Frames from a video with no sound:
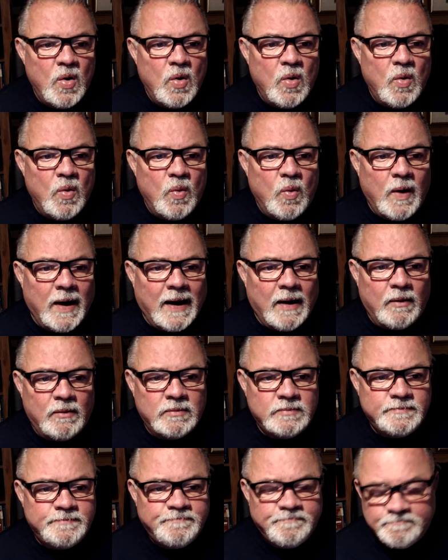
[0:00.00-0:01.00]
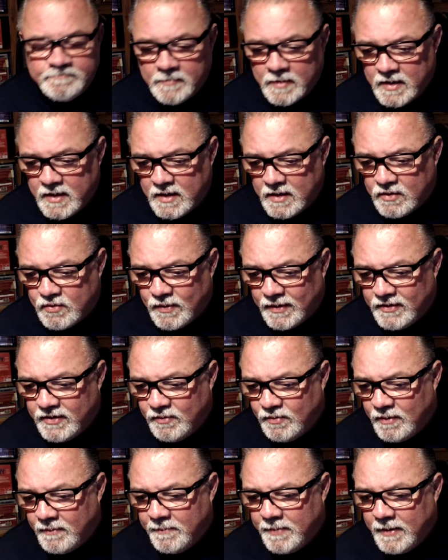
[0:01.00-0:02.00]
Wow,
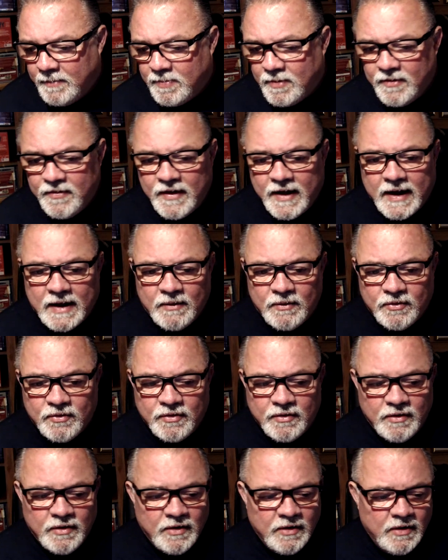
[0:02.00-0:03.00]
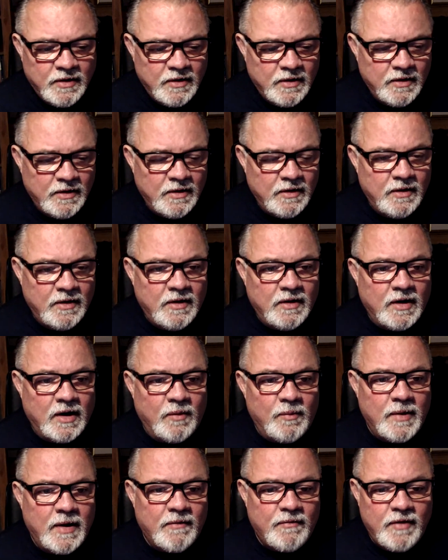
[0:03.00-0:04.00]
21 people in the house, and
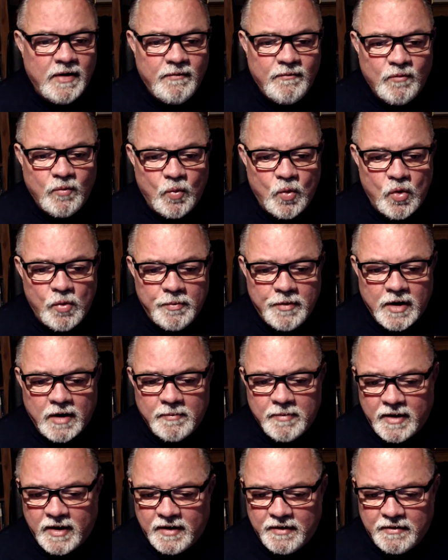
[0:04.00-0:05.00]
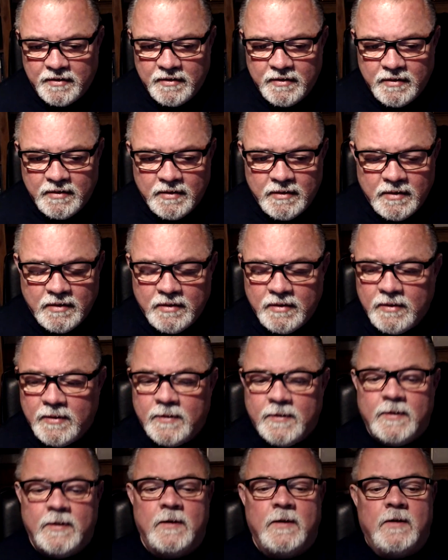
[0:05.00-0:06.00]
we haven't even warmed up yet.
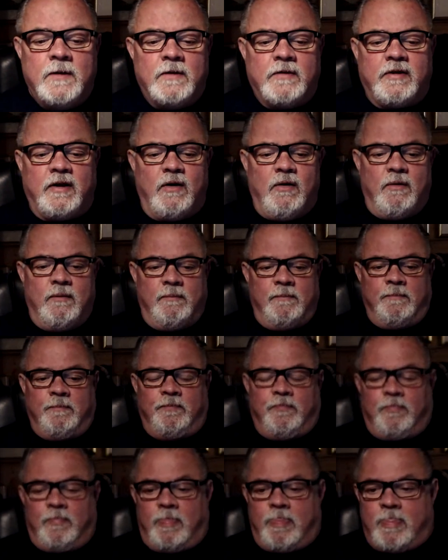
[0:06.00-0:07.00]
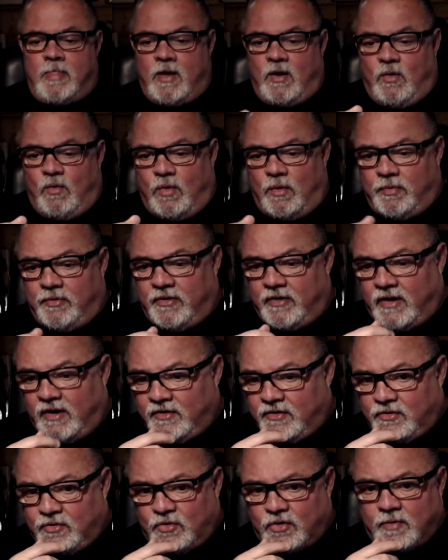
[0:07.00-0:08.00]
So, what would you like
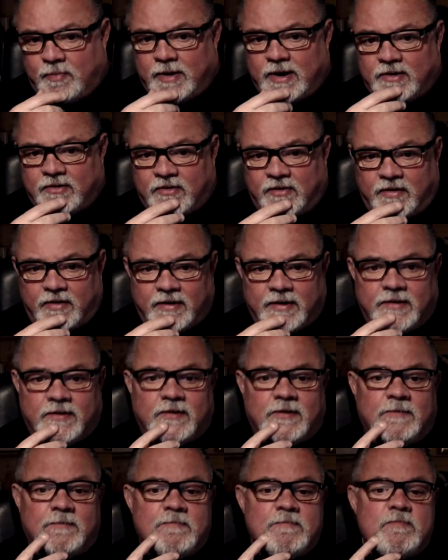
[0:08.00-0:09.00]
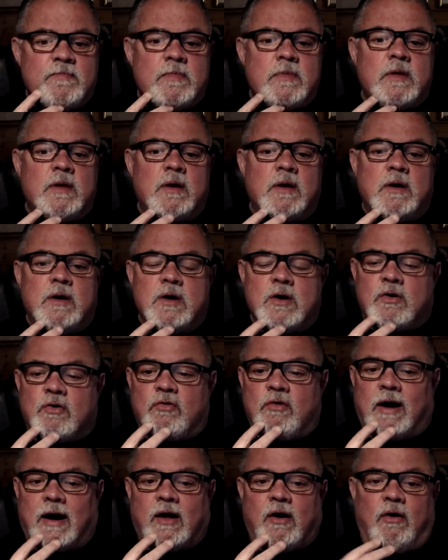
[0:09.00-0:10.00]
to talk about tonight?
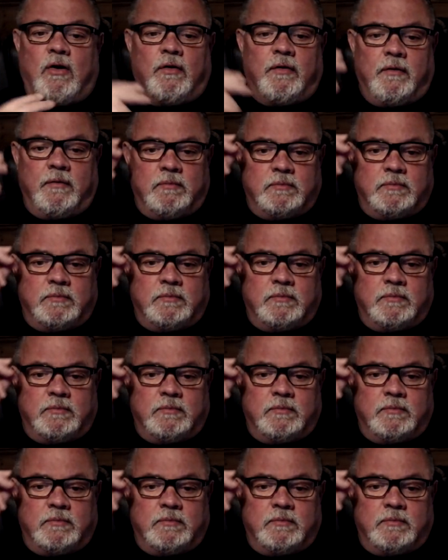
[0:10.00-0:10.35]
Crack on.